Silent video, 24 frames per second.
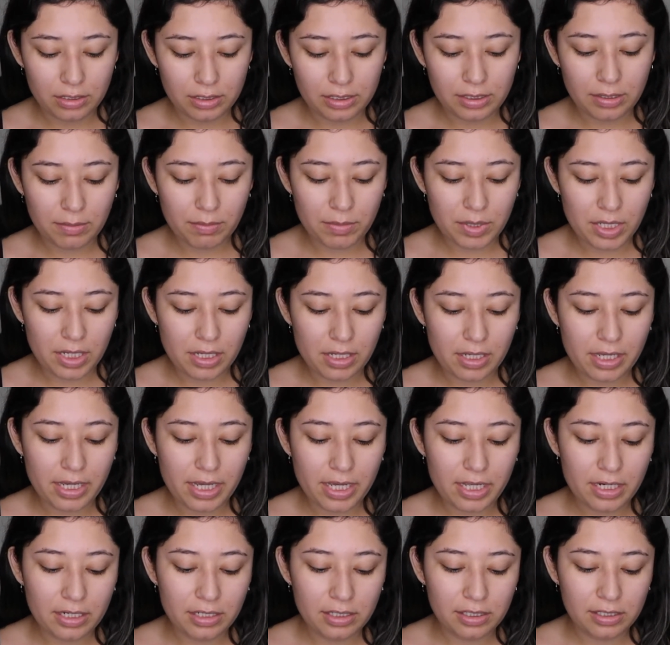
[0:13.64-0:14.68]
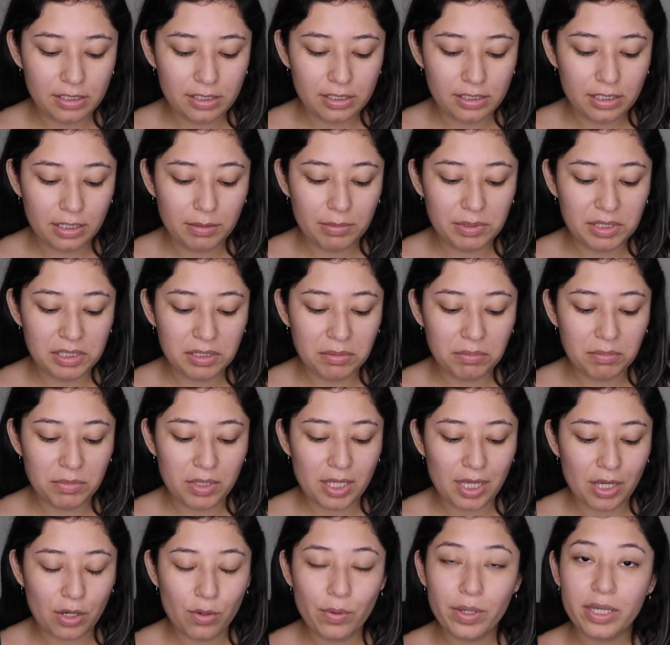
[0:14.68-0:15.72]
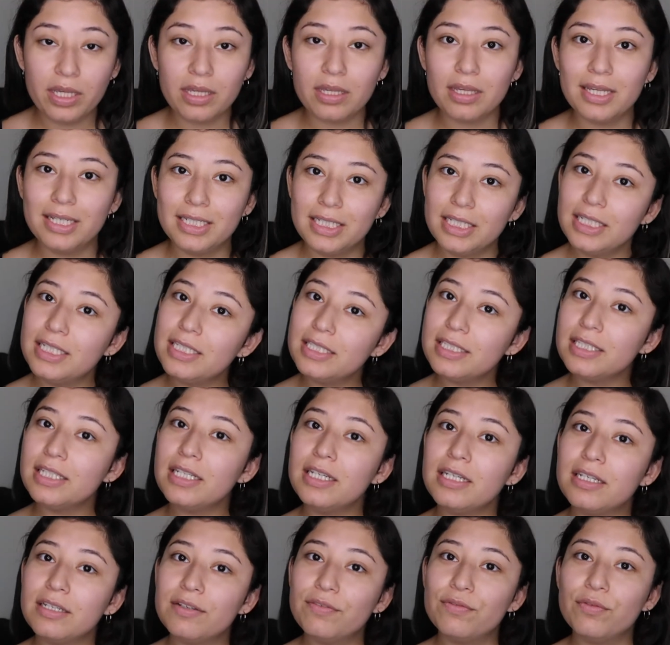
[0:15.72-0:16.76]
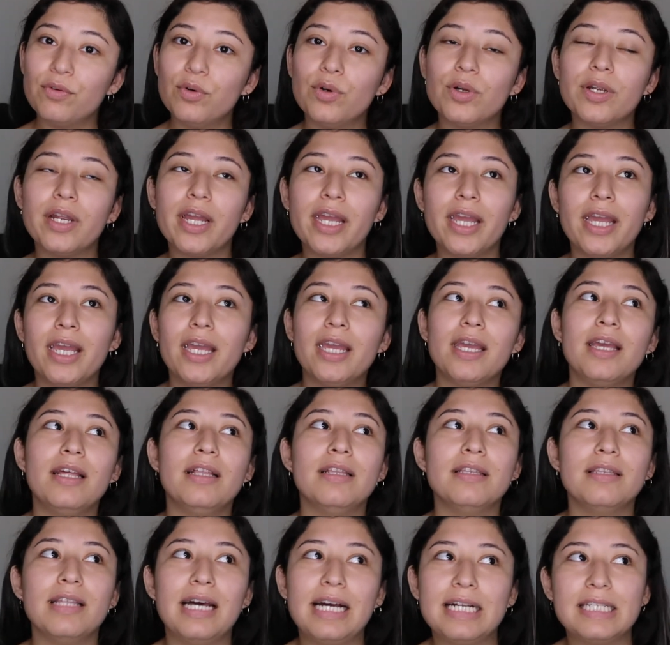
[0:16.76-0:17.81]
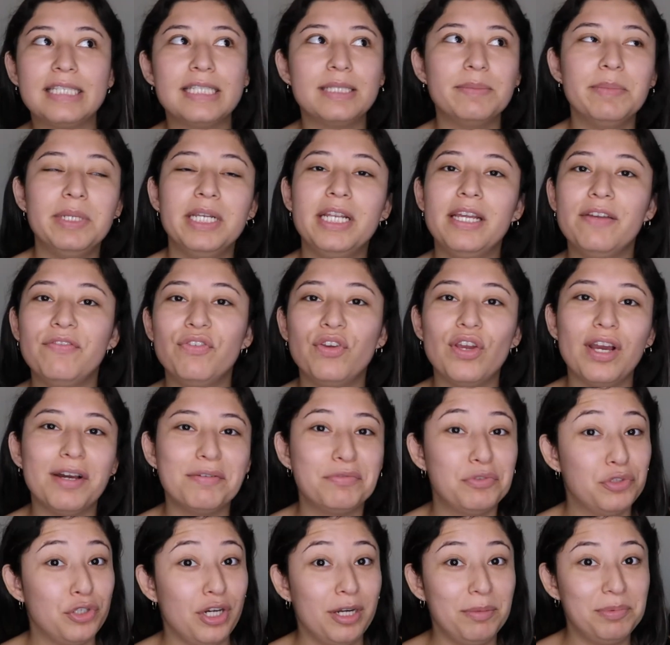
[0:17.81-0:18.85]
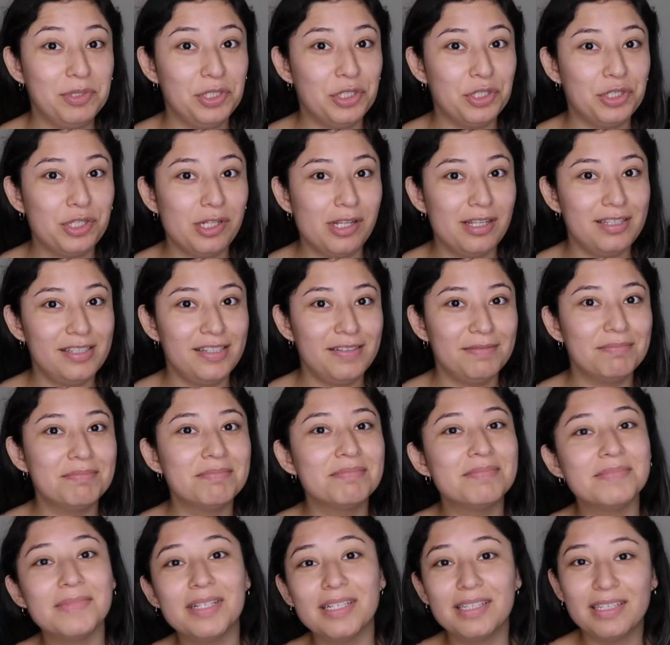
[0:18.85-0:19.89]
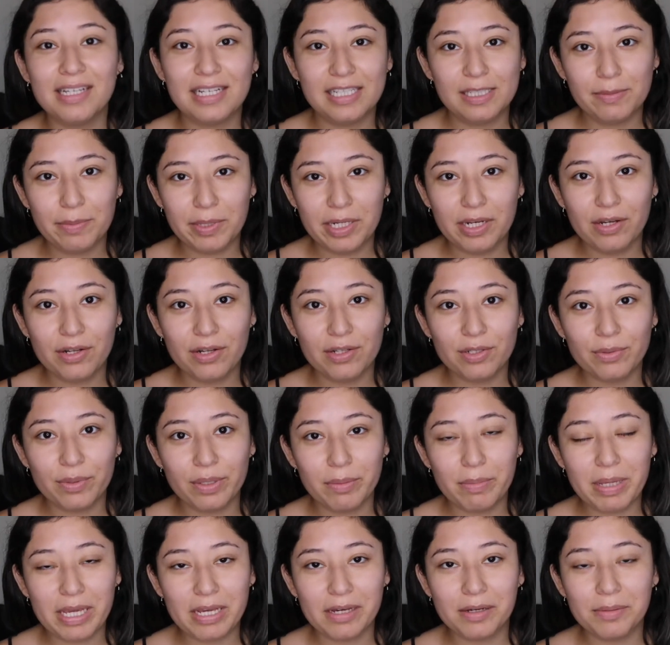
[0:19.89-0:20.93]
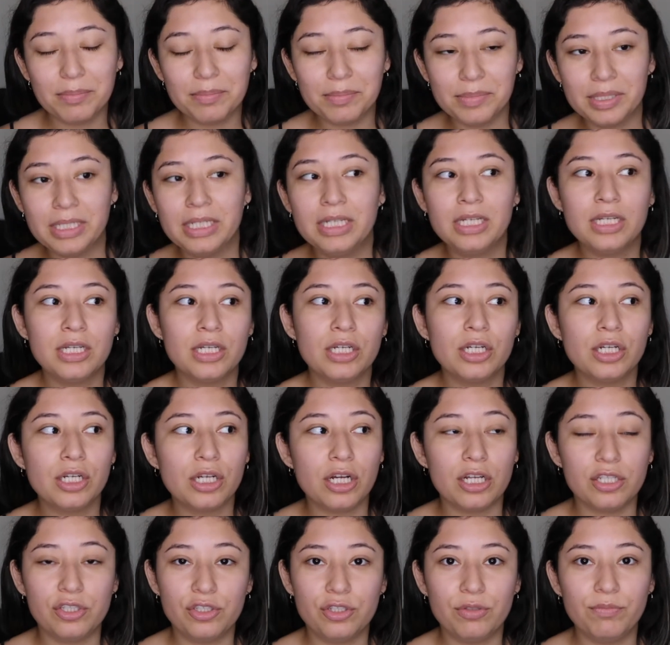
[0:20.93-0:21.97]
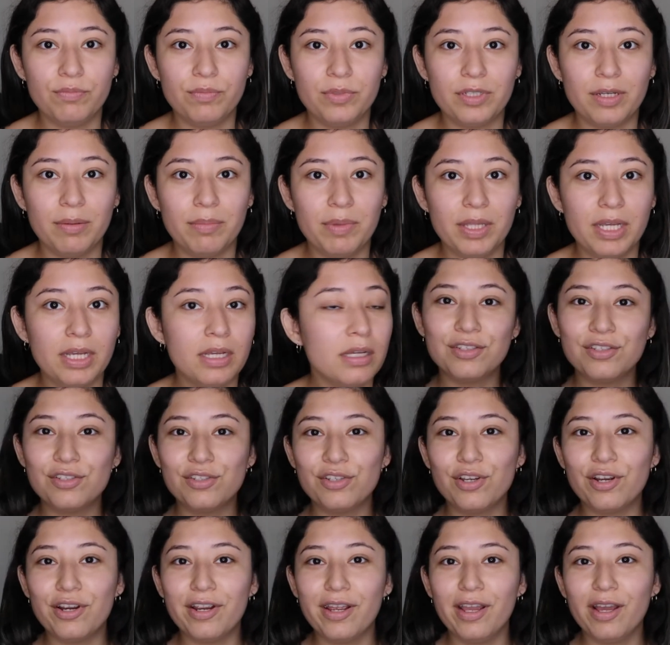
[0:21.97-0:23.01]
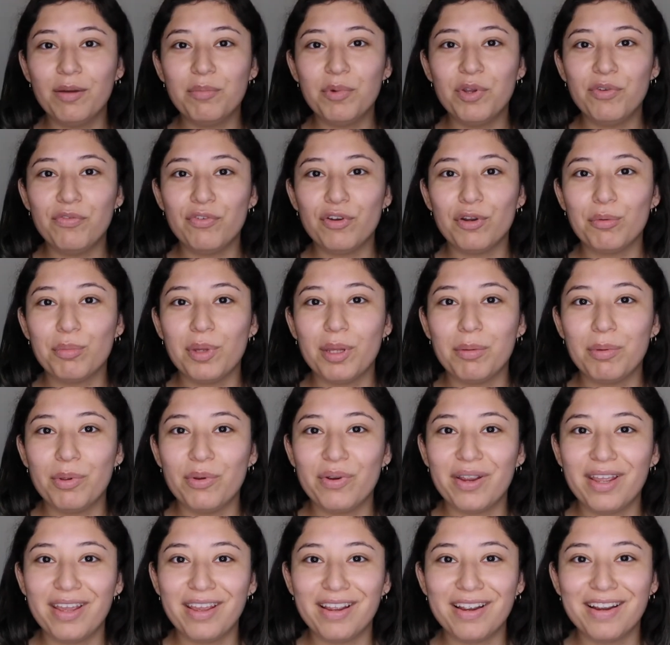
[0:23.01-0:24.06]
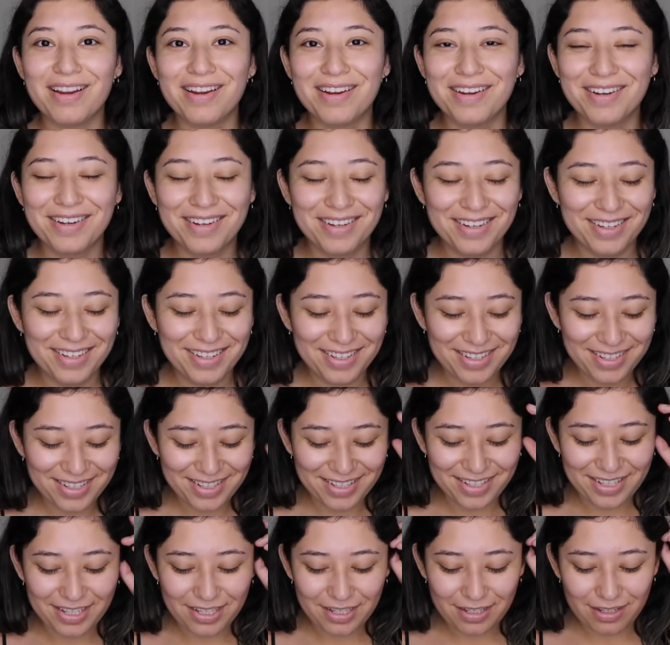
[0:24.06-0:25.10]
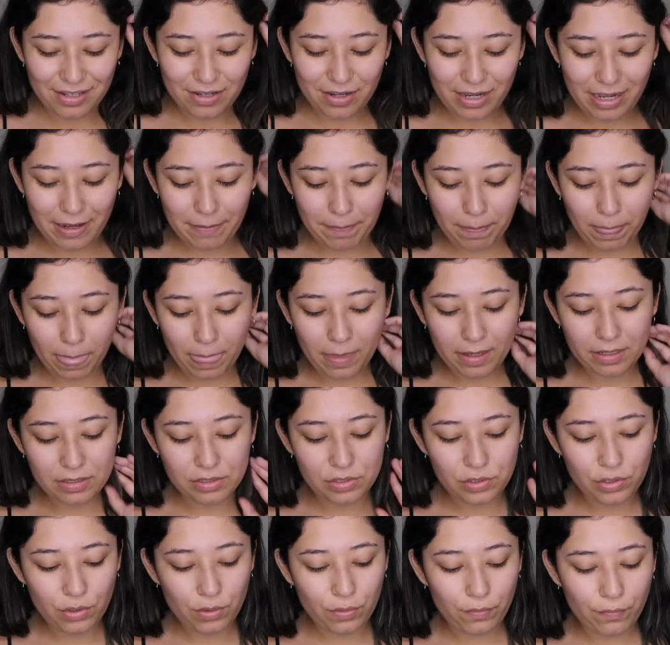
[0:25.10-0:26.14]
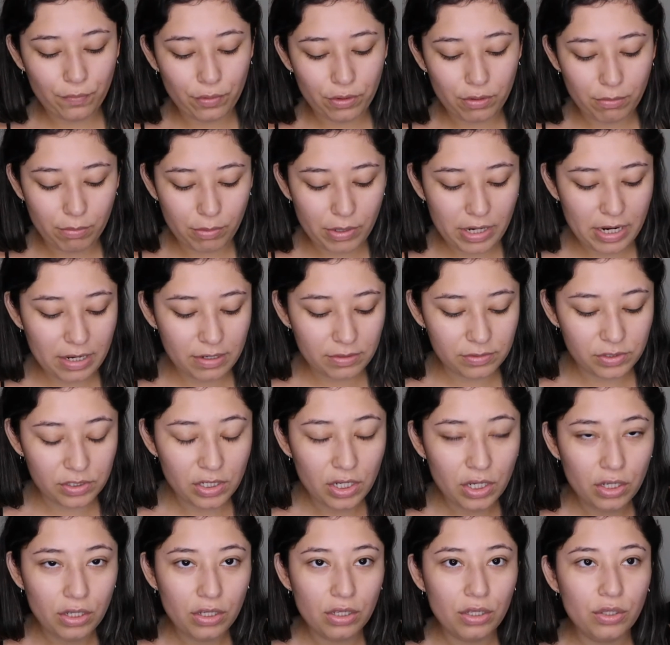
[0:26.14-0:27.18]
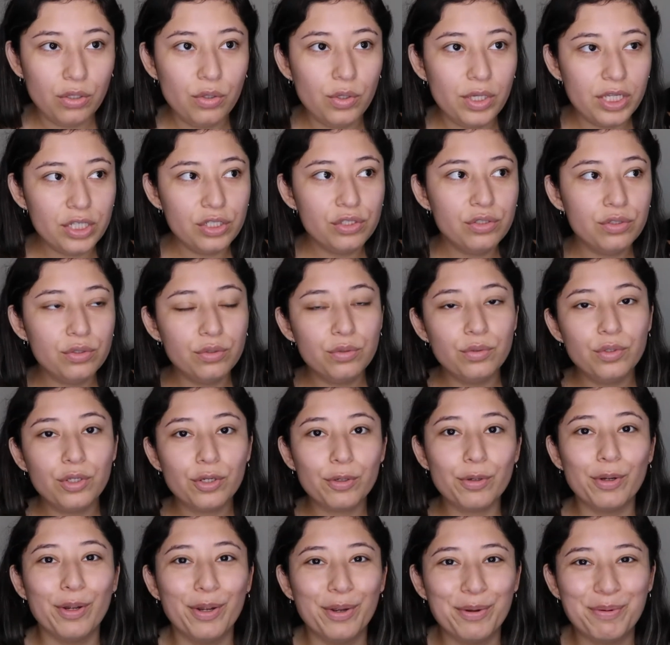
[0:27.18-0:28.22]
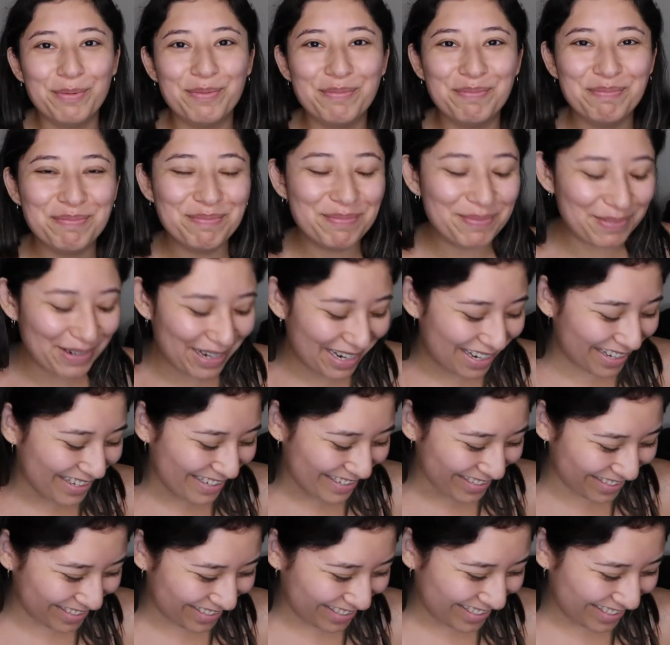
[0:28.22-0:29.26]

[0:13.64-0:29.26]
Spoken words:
This is going to be something quick and easy for a last minute, if you have stripes in your closet, last minute Halloween makeup costume type thing. Sorry, I have my fur baby right here. Okay, so for the brows, you can do your brows.